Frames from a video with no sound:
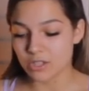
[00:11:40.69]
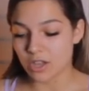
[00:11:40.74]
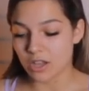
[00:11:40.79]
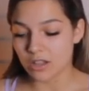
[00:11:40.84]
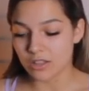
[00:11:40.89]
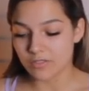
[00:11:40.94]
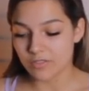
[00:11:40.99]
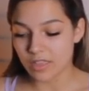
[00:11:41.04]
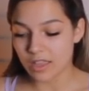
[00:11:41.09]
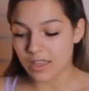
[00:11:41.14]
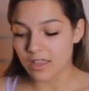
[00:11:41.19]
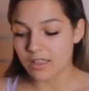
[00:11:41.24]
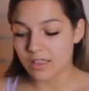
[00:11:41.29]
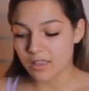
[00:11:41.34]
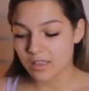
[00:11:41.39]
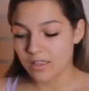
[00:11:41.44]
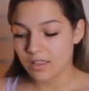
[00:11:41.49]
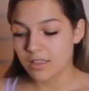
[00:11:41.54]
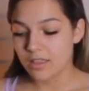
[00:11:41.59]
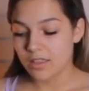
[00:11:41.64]
all of that,
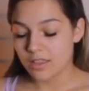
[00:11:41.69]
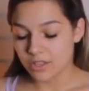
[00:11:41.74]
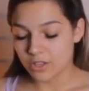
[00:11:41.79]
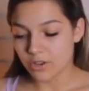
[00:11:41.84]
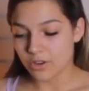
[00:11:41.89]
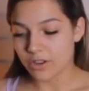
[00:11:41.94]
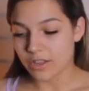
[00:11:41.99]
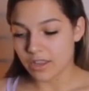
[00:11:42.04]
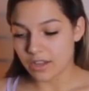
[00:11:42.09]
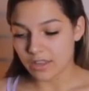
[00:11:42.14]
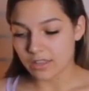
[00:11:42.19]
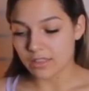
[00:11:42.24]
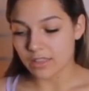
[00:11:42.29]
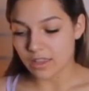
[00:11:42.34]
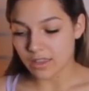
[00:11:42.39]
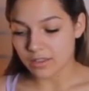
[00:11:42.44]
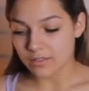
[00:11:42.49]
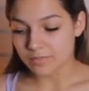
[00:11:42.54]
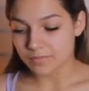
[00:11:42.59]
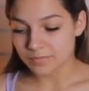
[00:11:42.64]
you're getting
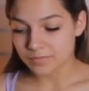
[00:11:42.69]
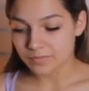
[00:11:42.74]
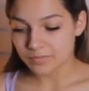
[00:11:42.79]
that.